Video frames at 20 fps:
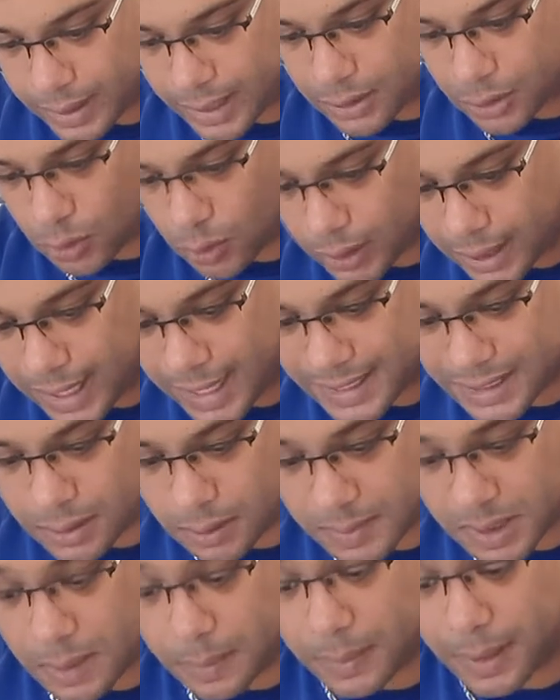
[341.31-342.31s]
and torque has to
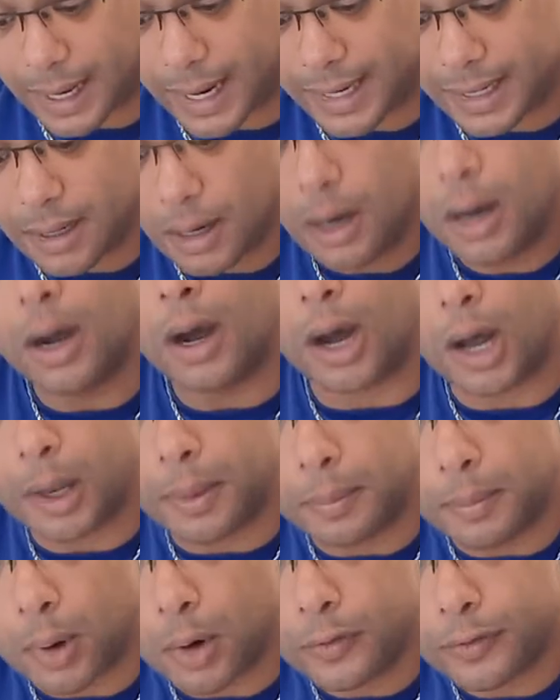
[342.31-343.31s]
be applied
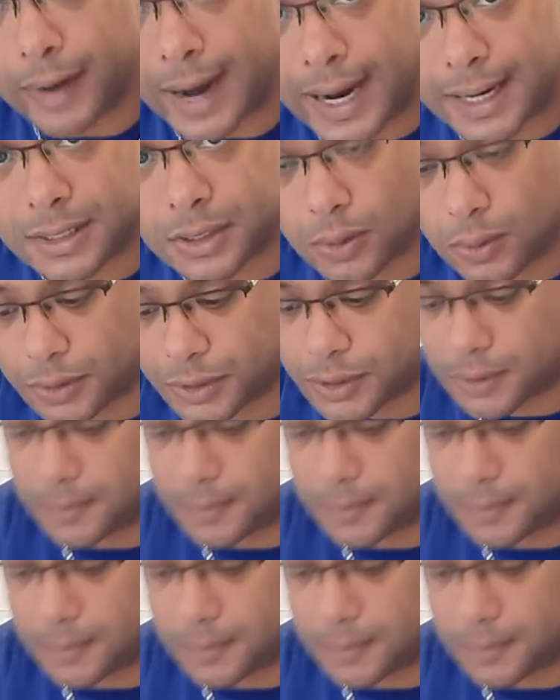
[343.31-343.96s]
on both axles.